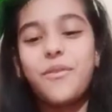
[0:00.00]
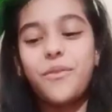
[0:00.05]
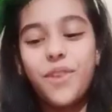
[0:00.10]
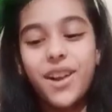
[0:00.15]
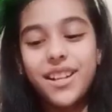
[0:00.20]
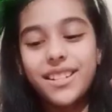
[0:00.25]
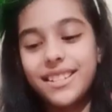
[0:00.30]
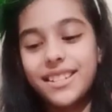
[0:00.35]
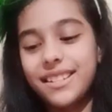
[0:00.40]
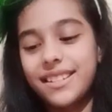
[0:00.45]

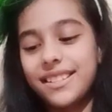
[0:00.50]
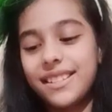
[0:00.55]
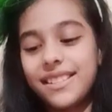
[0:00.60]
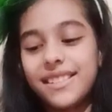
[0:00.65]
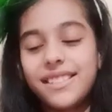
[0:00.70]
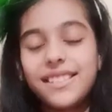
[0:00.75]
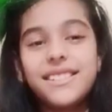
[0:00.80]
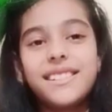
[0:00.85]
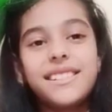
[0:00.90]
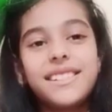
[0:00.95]

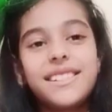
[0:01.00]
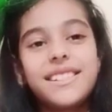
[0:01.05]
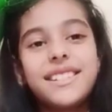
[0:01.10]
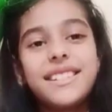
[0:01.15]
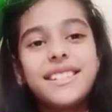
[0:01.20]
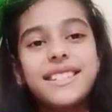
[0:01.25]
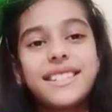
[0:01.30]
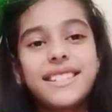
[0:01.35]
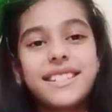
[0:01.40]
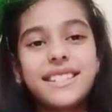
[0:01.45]

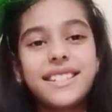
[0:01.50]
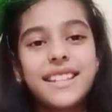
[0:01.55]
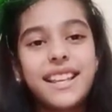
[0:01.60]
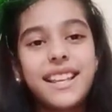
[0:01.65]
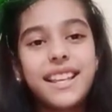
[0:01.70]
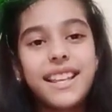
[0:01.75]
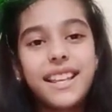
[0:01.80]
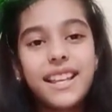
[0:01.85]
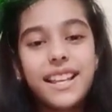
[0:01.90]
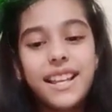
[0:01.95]
watercolors
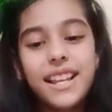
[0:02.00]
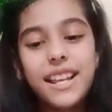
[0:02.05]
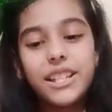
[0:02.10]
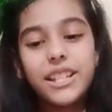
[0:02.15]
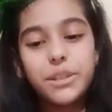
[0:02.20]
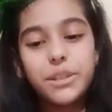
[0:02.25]
to